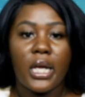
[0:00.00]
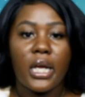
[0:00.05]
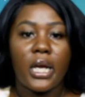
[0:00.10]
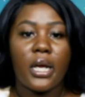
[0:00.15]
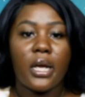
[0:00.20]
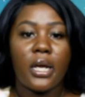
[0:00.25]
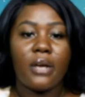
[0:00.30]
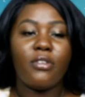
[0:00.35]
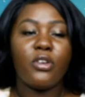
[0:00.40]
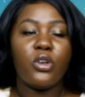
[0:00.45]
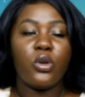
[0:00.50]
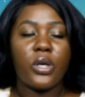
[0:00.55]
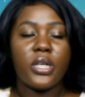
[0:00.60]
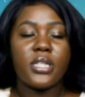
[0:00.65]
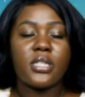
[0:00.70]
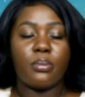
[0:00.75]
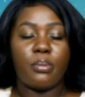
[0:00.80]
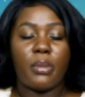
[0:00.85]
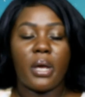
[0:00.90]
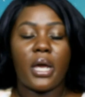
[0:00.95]
even though
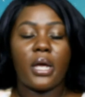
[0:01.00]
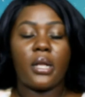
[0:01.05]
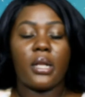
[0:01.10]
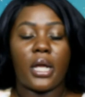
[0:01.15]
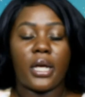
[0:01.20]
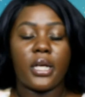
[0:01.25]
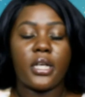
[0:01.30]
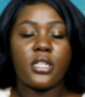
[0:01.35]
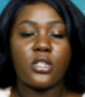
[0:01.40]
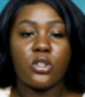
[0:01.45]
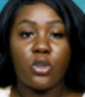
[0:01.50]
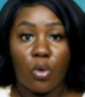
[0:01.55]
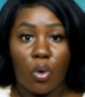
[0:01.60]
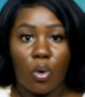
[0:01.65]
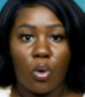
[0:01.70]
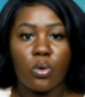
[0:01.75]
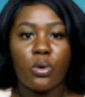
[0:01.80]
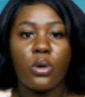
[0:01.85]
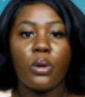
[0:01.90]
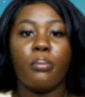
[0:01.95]
he's a man, like he's
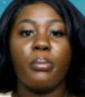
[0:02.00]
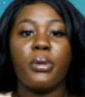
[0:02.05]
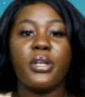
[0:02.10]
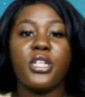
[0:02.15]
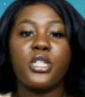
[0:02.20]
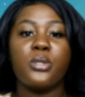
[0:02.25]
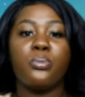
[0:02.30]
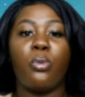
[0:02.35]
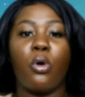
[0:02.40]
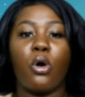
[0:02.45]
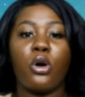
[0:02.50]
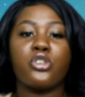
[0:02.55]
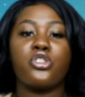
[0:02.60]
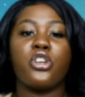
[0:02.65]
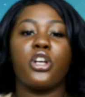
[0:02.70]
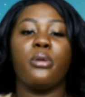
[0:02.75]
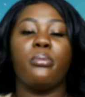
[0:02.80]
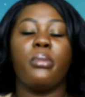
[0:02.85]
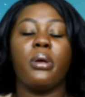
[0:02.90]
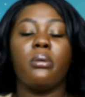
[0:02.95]
grown, but this boy
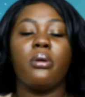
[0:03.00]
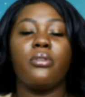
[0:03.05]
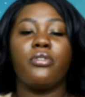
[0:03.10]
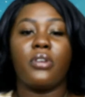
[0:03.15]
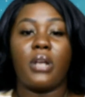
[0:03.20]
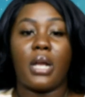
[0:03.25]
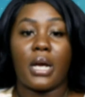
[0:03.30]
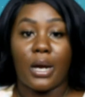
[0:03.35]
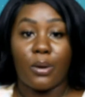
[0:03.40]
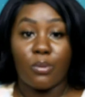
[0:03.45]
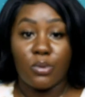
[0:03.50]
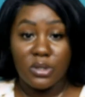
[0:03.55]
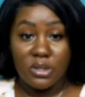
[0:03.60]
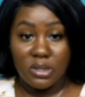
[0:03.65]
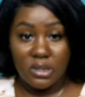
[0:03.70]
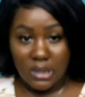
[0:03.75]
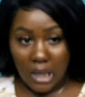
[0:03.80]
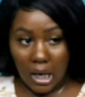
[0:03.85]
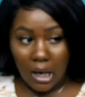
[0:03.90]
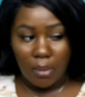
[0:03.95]
trying to make me feel like I was
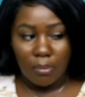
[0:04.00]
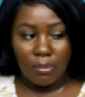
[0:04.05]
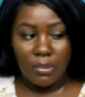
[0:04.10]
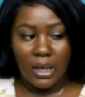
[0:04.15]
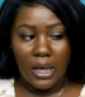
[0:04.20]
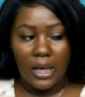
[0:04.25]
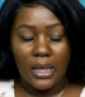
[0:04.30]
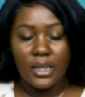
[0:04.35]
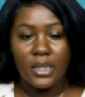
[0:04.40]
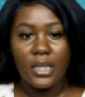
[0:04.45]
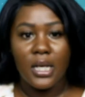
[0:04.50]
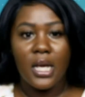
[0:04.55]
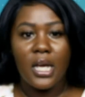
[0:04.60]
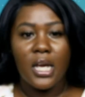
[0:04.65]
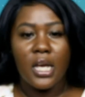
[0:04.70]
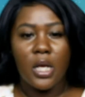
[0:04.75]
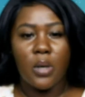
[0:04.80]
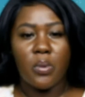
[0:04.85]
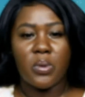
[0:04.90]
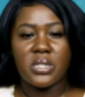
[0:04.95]
dumb. Like,
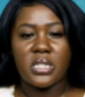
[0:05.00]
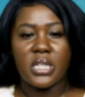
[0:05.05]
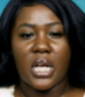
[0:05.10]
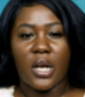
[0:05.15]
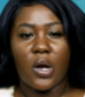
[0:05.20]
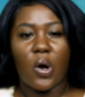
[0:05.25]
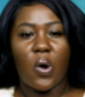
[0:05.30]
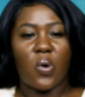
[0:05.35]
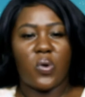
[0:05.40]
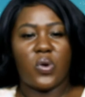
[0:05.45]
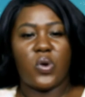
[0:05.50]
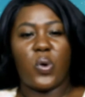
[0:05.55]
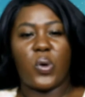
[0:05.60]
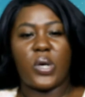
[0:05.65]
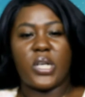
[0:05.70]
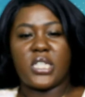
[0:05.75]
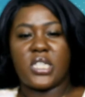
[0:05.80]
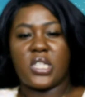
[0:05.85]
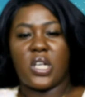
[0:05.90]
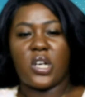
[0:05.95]
he was like, oh no,
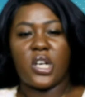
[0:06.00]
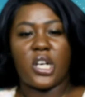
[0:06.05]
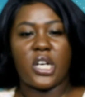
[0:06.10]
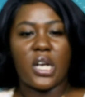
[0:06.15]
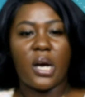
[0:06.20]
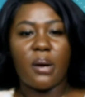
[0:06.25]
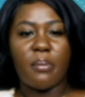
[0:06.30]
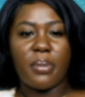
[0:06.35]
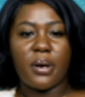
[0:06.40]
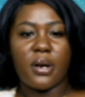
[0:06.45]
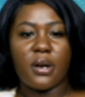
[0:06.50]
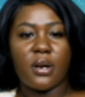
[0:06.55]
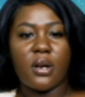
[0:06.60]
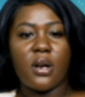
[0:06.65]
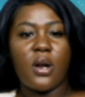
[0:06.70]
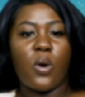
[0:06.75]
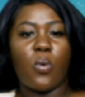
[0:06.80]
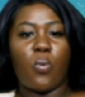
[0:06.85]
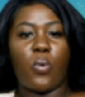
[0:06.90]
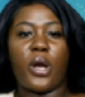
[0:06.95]
it's not the number.
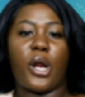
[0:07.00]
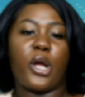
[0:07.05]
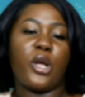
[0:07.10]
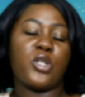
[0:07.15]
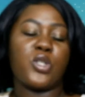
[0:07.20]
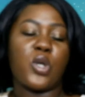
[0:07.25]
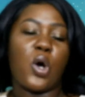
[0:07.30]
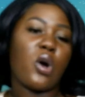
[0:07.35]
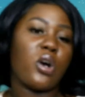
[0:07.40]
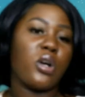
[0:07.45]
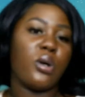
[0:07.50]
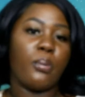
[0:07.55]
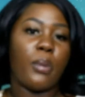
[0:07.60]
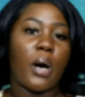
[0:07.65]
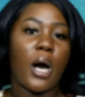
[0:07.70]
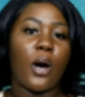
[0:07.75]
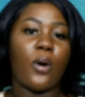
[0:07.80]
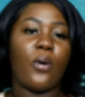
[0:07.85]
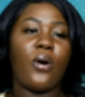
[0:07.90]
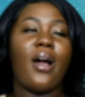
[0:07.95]
What are you talking
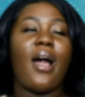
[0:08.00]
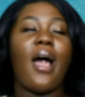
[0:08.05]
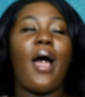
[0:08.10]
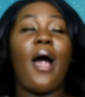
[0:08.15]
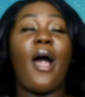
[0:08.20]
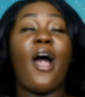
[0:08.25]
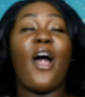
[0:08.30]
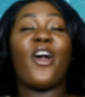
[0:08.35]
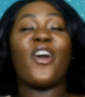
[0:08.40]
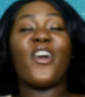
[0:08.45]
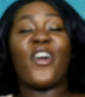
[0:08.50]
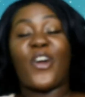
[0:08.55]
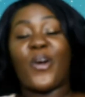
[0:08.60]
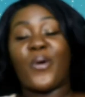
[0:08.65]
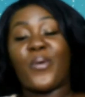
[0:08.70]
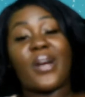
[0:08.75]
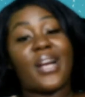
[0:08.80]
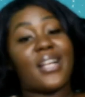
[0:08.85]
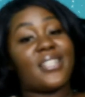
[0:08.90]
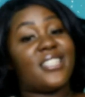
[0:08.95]
about? Girl,
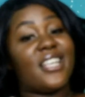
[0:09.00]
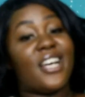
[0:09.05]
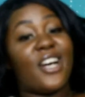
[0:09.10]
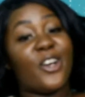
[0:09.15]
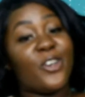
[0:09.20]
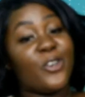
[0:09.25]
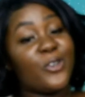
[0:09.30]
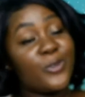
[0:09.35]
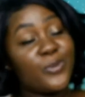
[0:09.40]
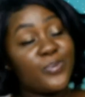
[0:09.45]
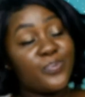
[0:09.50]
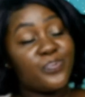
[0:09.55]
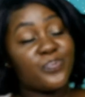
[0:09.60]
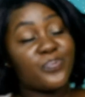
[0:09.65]
when I tell you,